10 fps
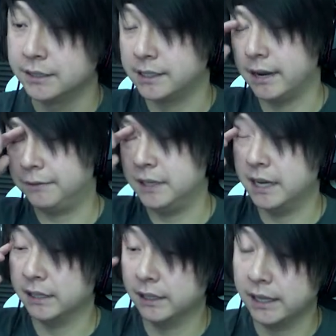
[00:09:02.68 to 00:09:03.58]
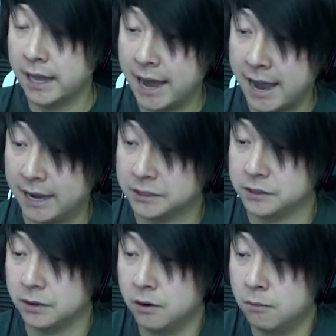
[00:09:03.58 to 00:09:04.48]
Safety at
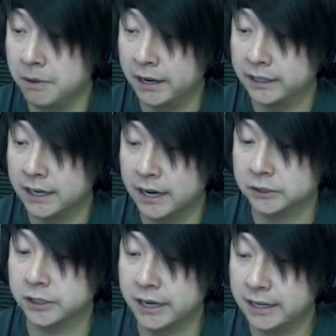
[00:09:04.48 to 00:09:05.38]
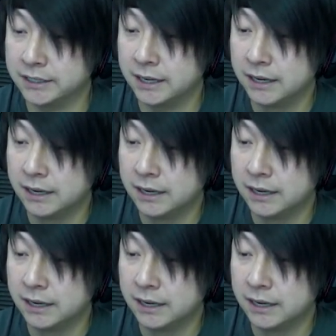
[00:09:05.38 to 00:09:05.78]
last. Oh my gosh, guys.